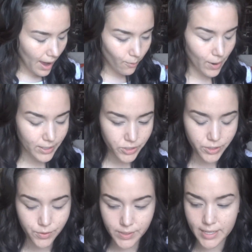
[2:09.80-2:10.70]
I was
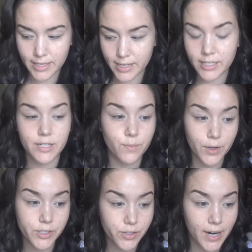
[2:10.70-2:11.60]
just using the tinted
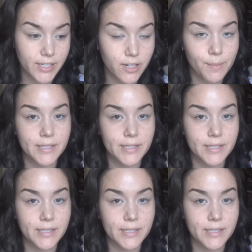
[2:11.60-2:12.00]
moisturizer,